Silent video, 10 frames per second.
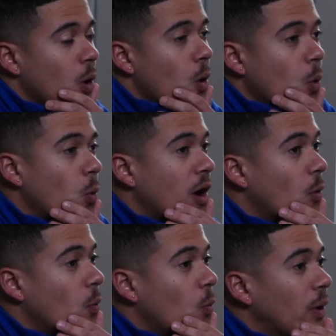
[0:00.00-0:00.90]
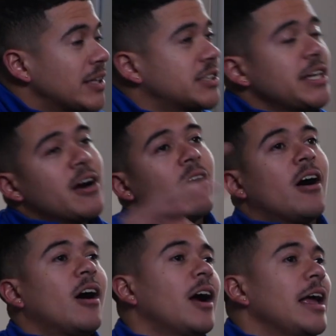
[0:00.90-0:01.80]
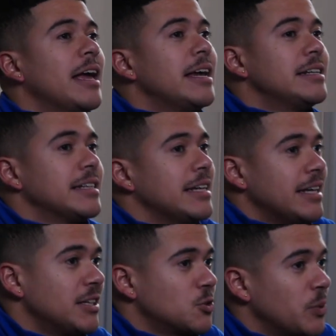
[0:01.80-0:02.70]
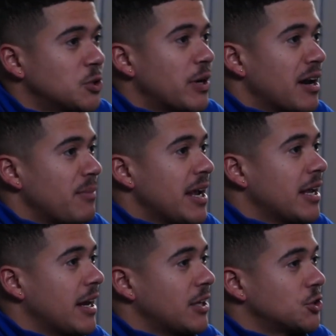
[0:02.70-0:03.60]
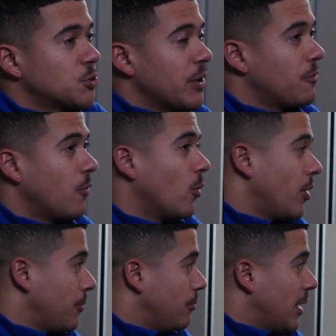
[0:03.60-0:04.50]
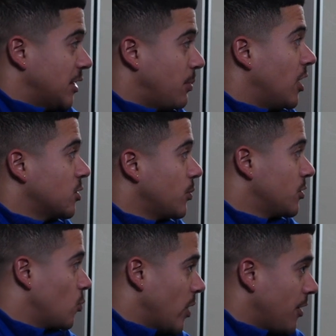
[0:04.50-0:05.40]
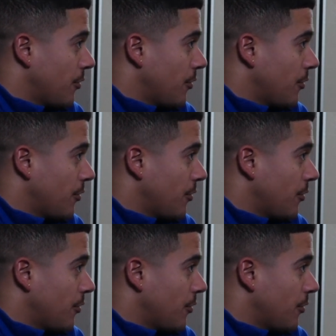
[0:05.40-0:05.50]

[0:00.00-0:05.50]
What we see our end is we try to make it as straightforward as possible as well.